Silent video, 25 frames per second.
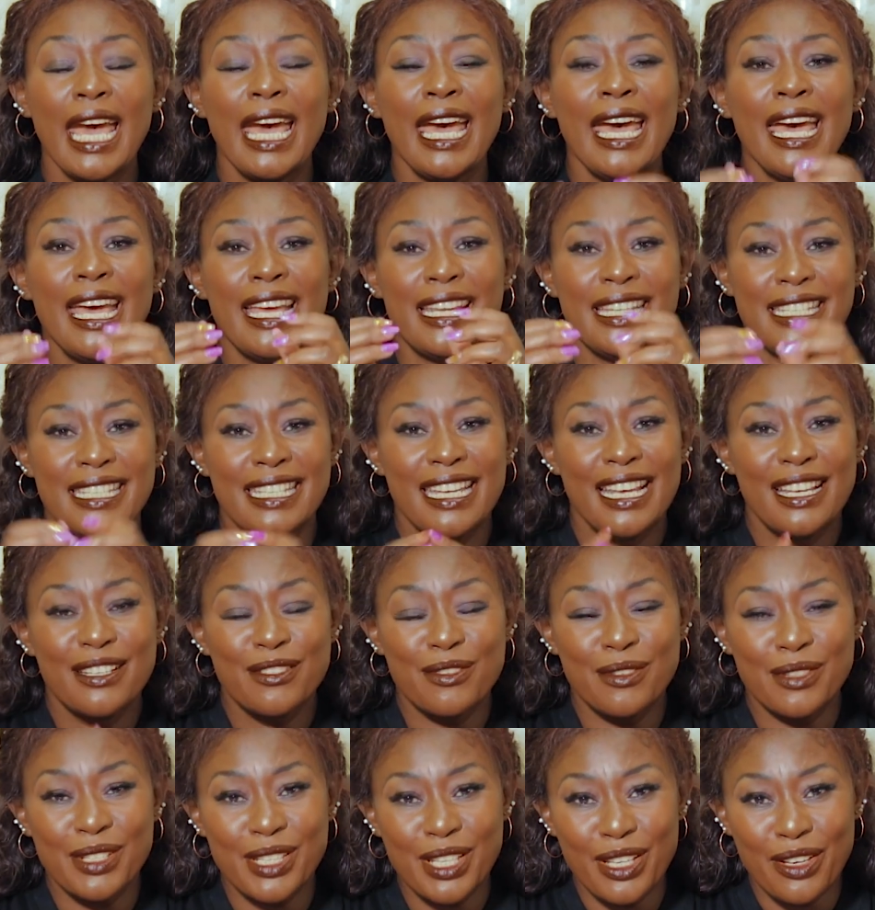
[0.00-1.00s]
and
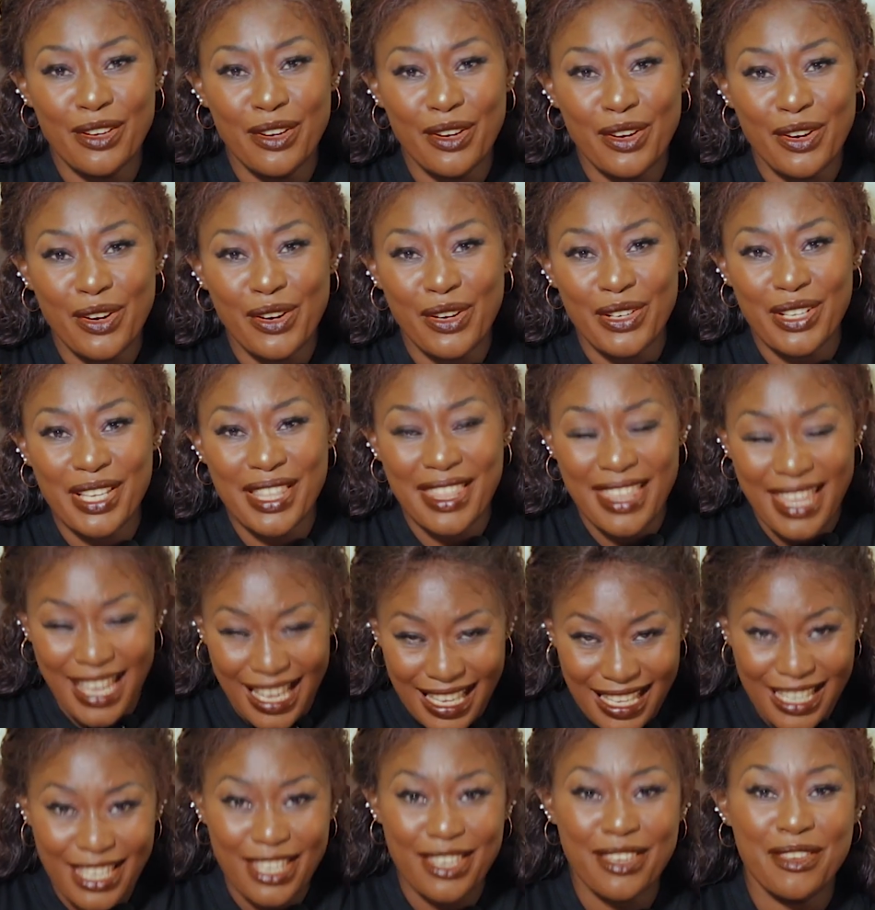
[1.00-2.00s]
to tell God
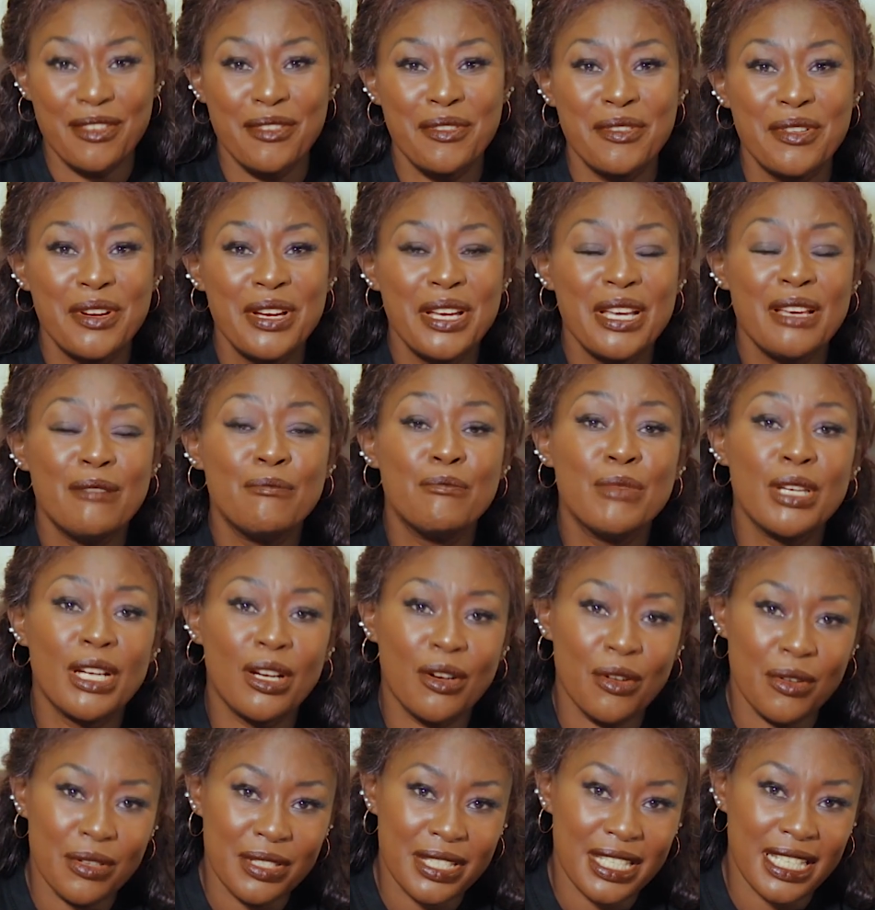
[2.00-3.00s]
thank you
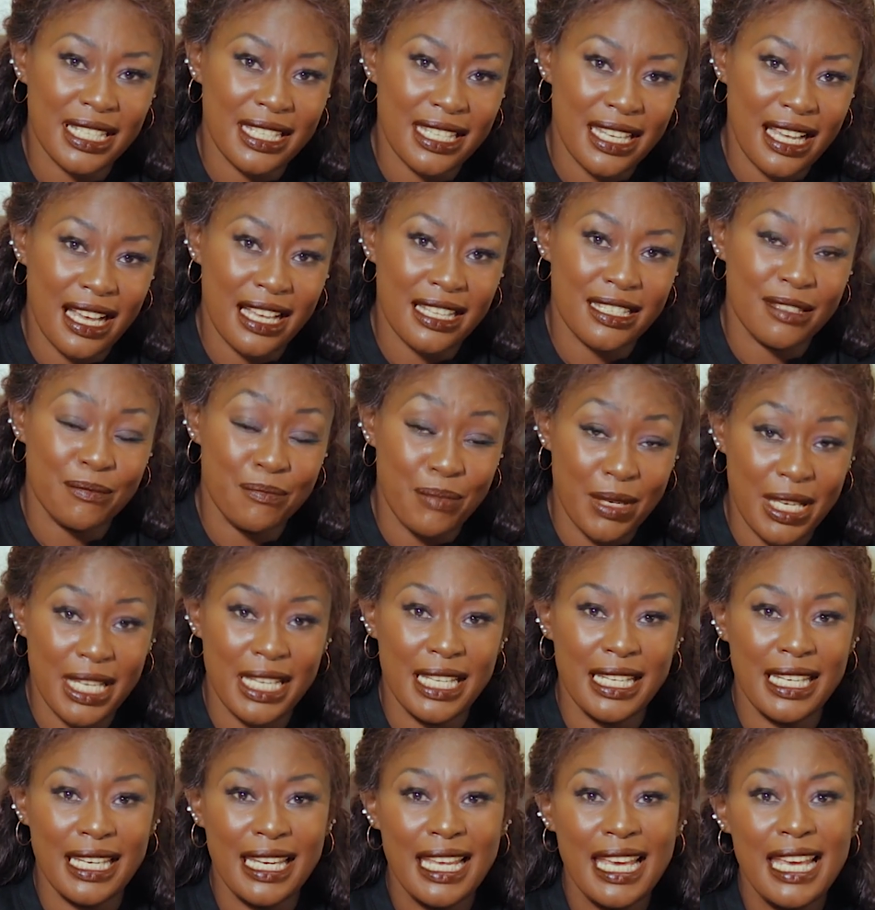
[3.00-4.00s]
because it has
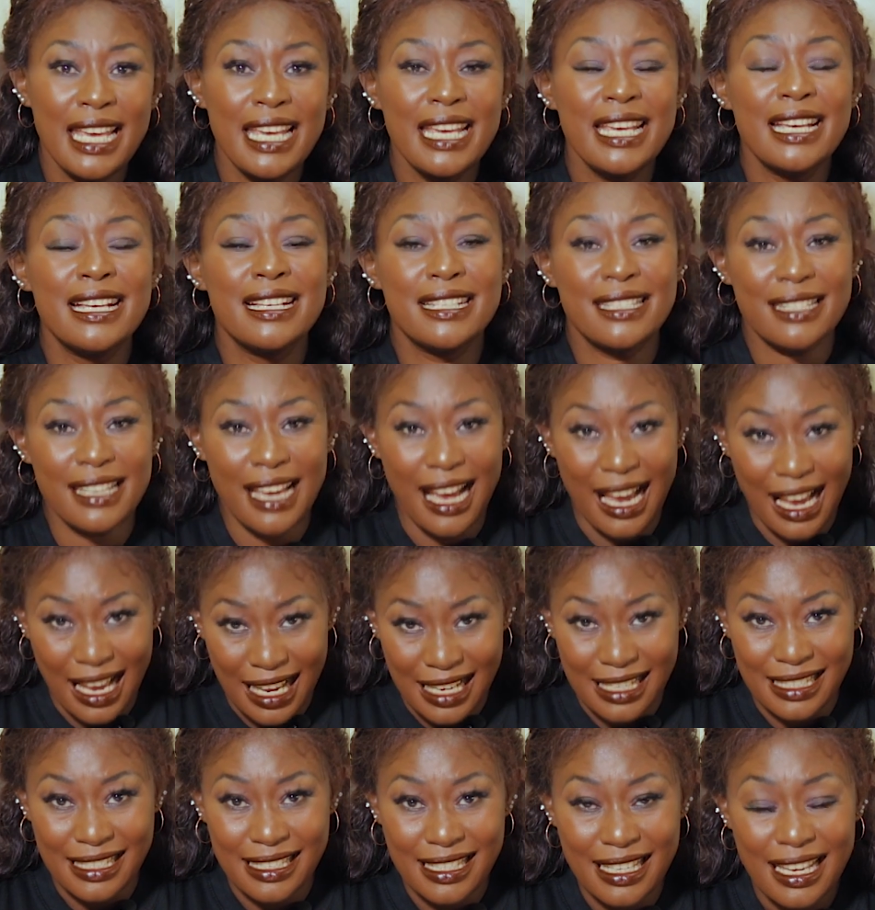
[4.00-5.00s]
been His
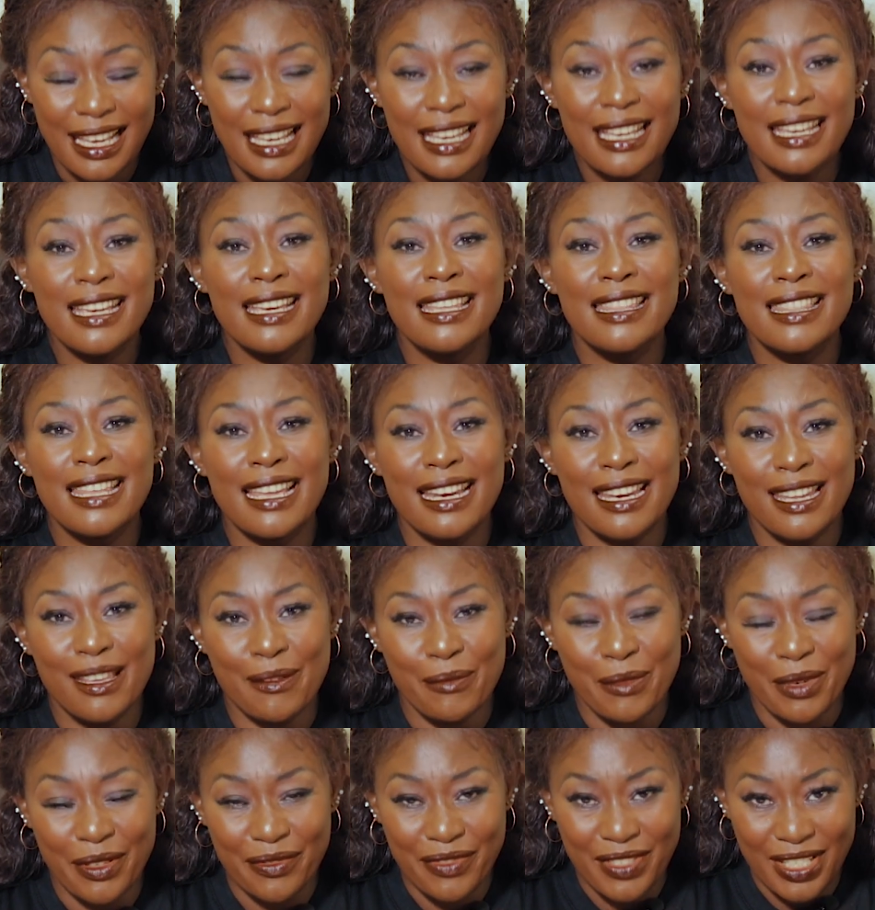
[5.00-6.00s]
hand in the
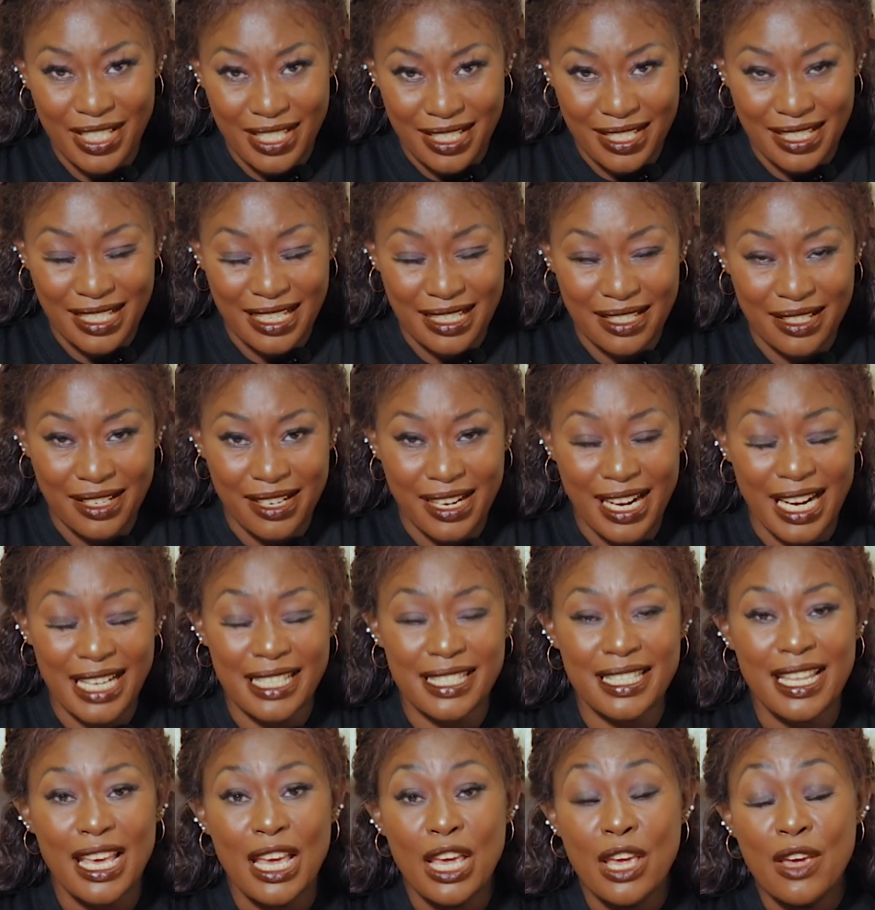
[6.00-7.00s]
name of Jesus
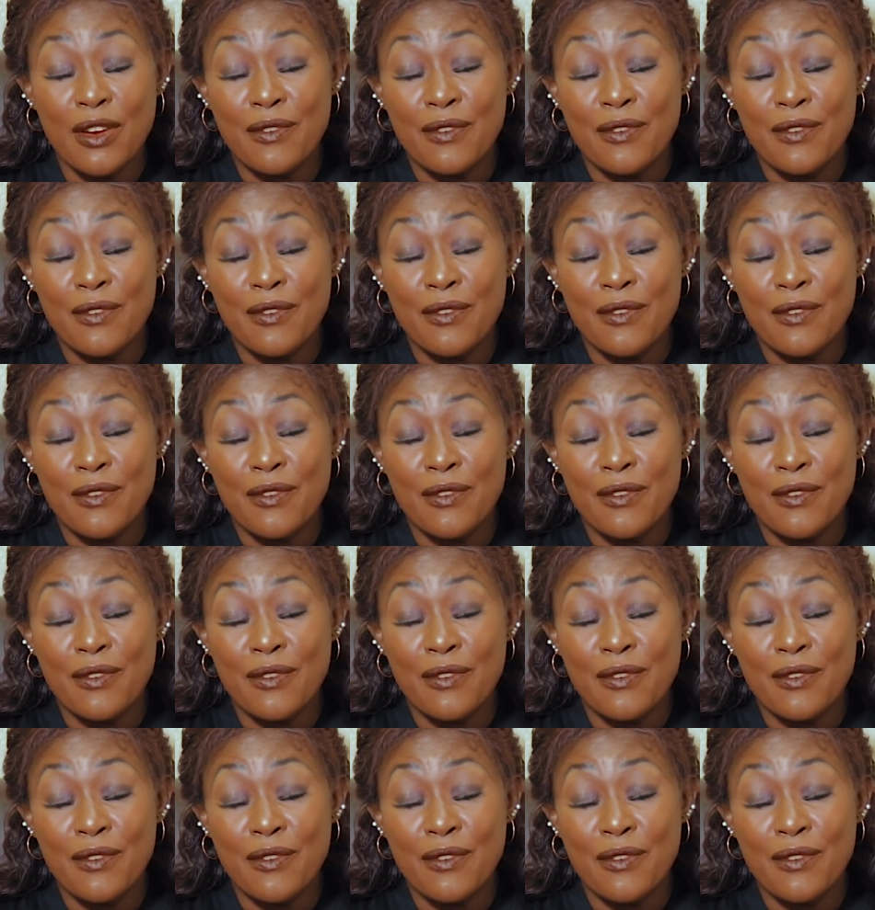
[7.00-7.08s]
Christ.